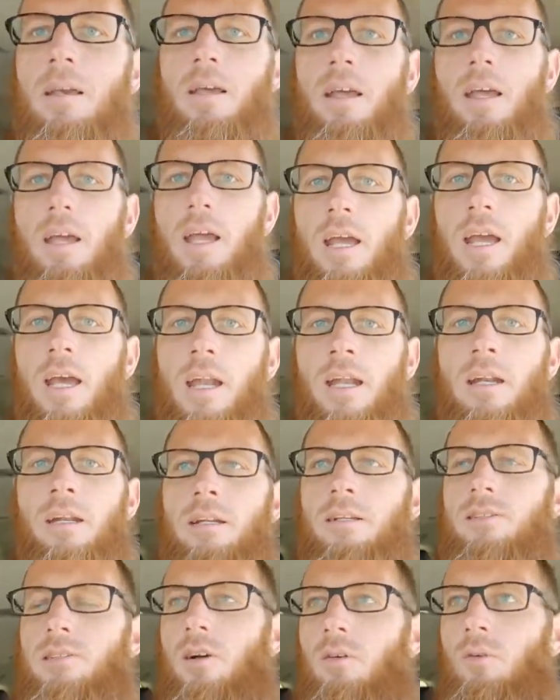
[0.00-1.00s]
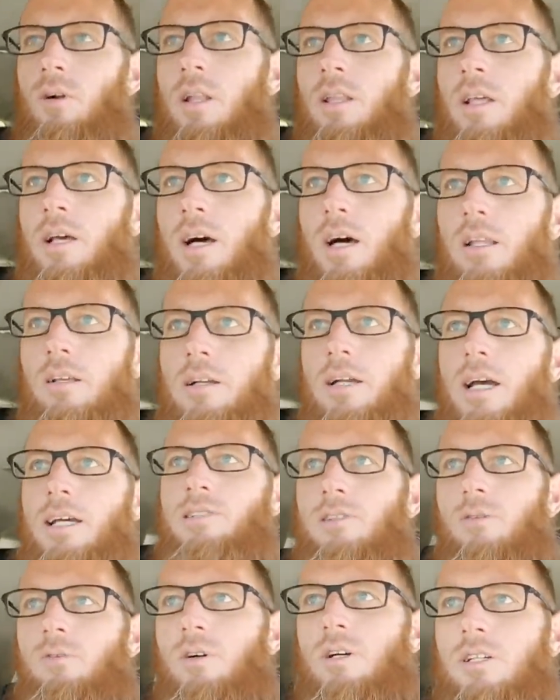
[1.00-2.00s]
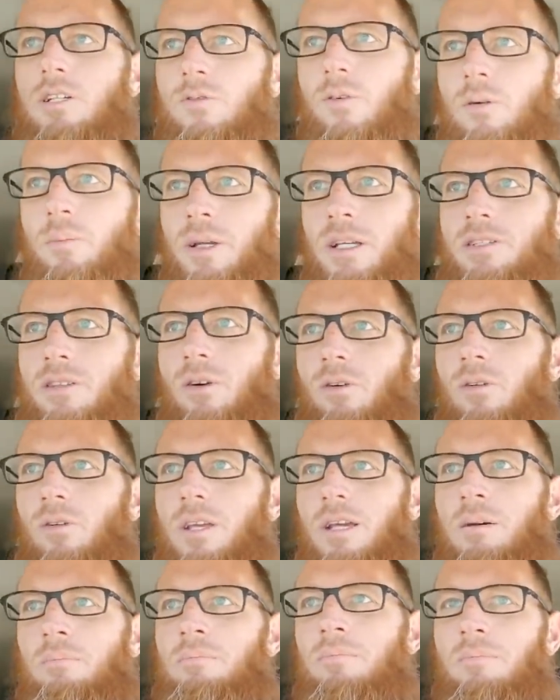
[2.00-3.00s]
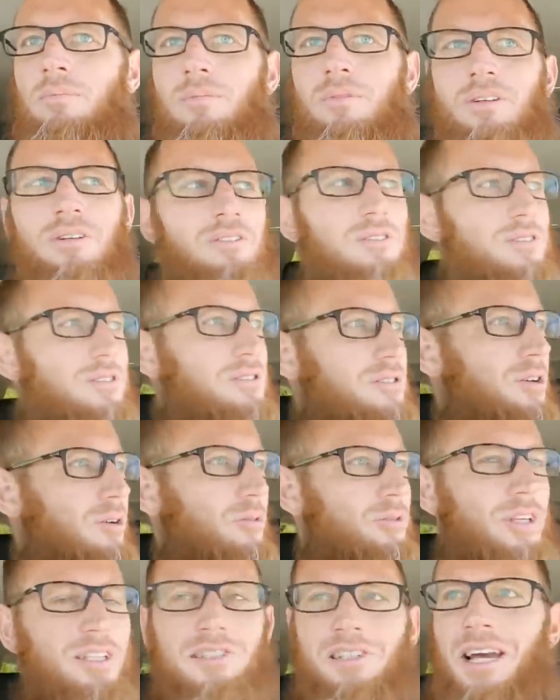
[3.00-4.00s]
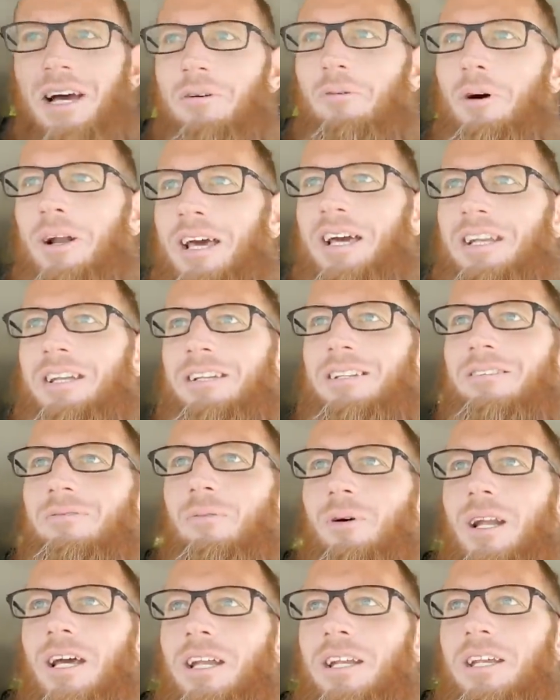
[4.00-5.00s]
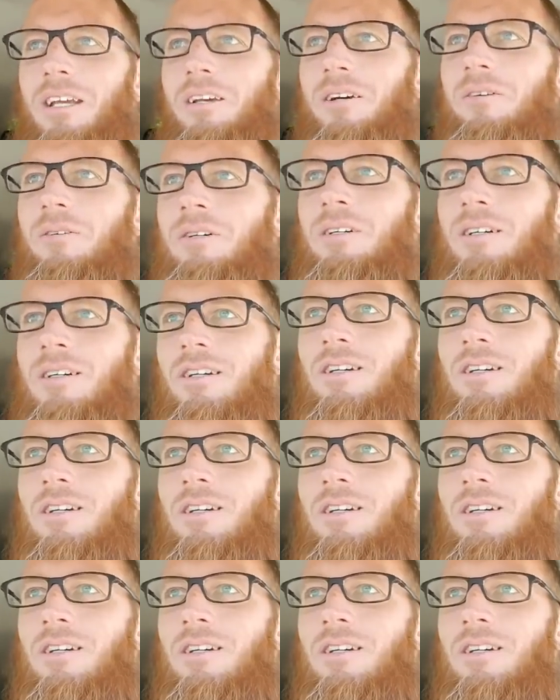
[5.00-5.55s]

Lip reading: And so one of the other guys that works for me told this guy what I do.